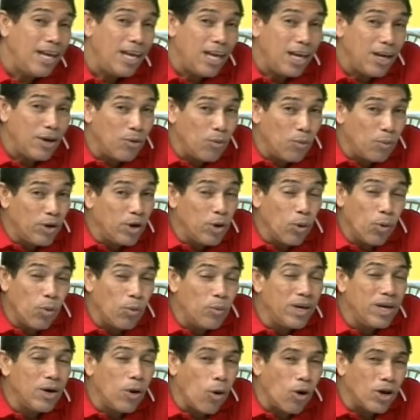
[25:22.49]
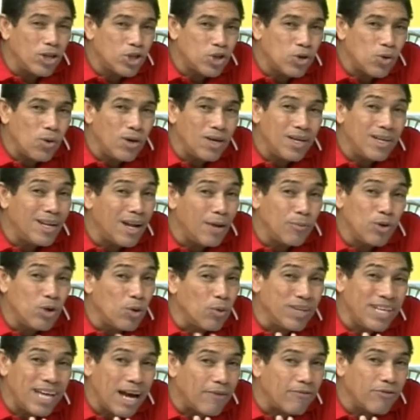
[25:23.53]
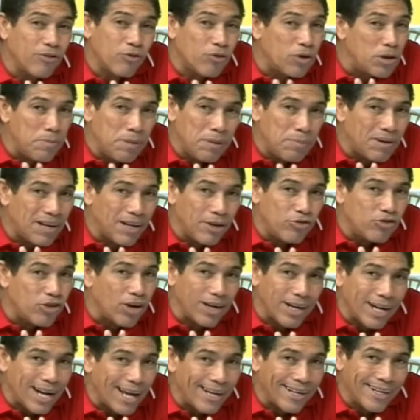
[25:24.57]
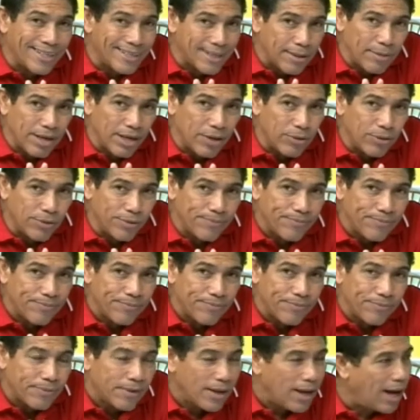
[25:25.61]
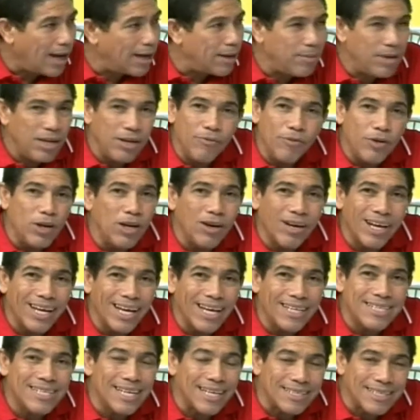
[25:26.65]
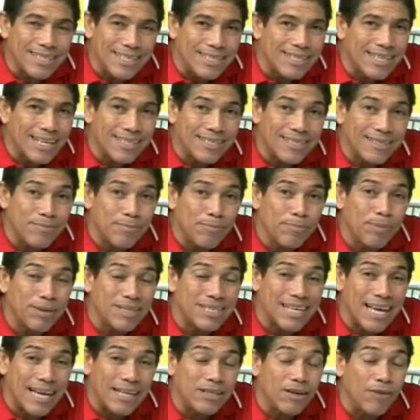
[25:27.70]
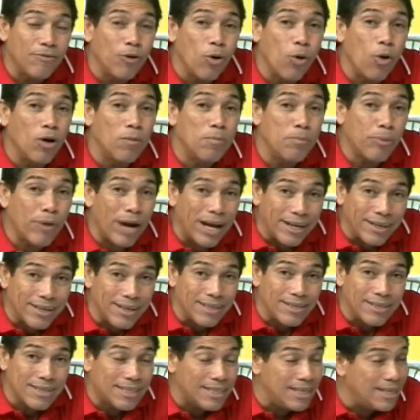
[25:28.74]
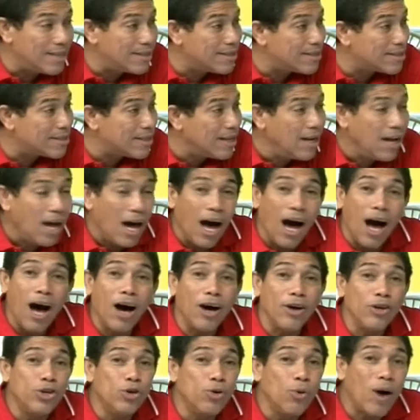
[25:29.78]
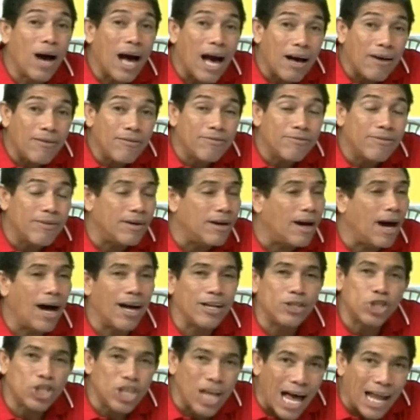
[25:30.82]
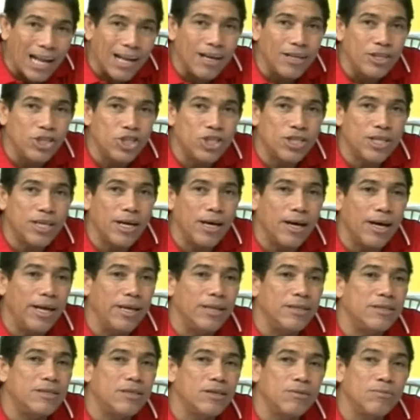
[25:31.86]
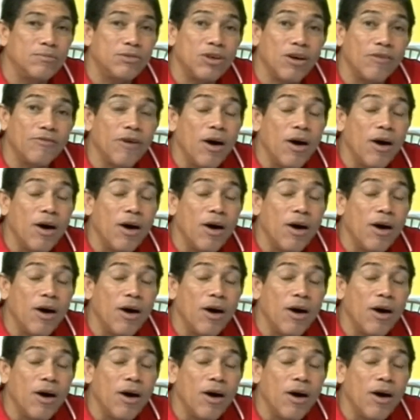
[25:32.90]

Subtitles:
we also heard that we only have three people in Trinidad and Tobago. And I mean, if you're looking at 66% of all pregnancies, you have a challenge there in terms of